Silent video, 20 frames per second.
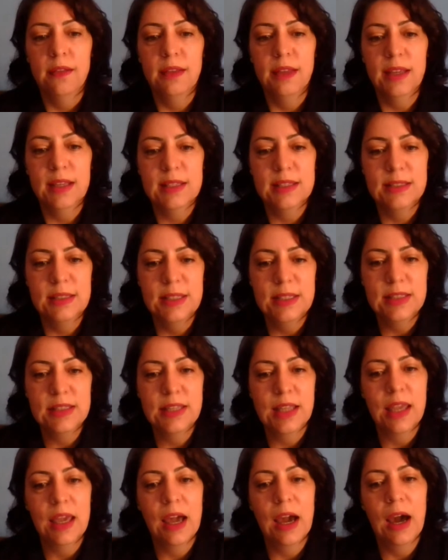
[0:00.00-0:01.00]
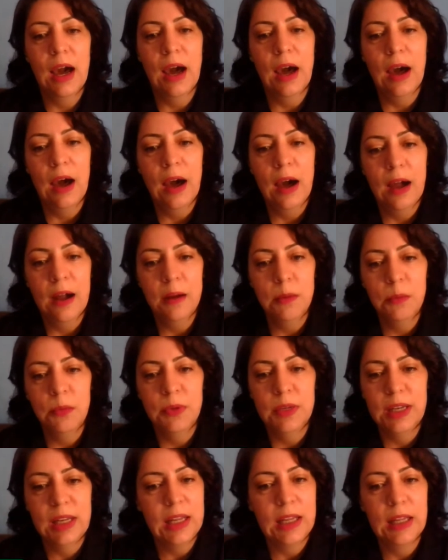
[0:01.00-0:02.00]
The existing
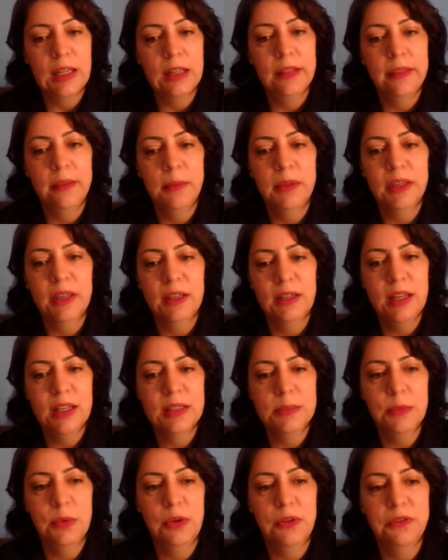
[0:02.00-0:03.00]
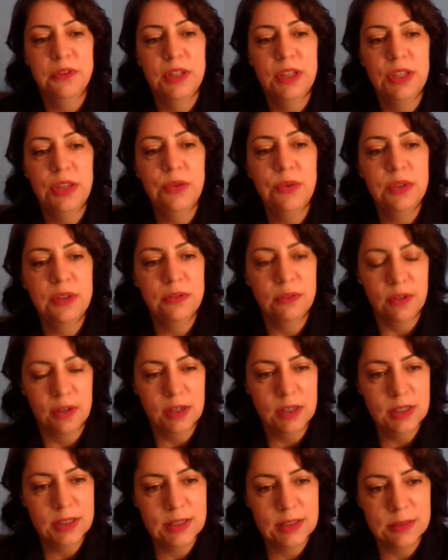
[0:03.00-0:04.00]
harmony in the mechanism of the
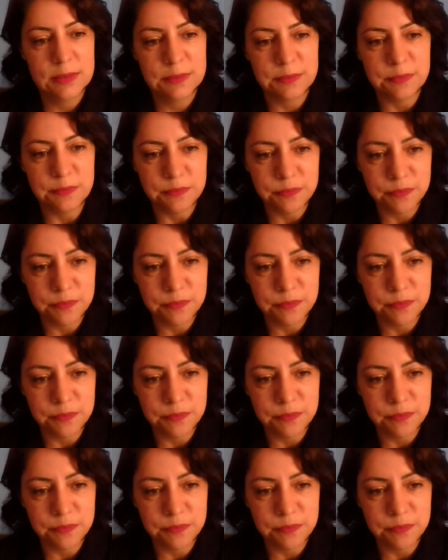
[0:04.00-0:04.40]
universe,